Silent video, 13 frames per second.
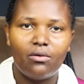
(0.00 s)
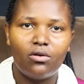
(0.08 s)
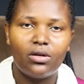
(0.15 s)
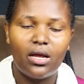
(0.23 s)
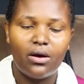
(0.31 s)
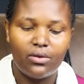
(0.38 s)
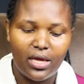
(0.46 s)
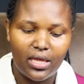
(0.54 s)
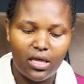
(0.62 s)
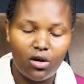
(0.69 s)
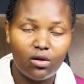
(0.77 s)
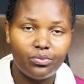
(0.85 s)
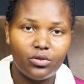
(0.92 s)
Now, the
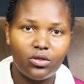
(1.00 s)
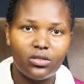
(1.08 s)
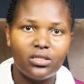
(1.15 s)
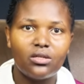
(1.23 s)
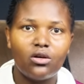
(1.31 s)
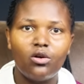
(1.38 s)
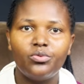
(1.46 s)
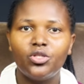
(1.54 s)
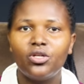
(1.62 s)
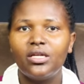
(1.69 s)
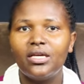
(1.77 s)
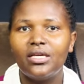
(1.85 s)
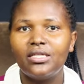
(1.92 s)
other options,
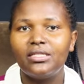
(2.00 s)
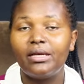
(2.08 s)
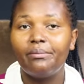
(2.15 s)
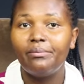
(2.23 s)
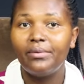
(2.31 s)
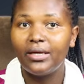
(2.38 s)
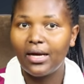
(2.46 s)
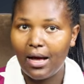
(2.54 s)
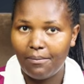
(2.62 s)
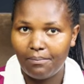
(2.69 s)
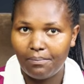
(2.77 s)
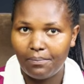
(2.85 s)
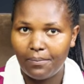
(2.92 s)
option A is a beaker.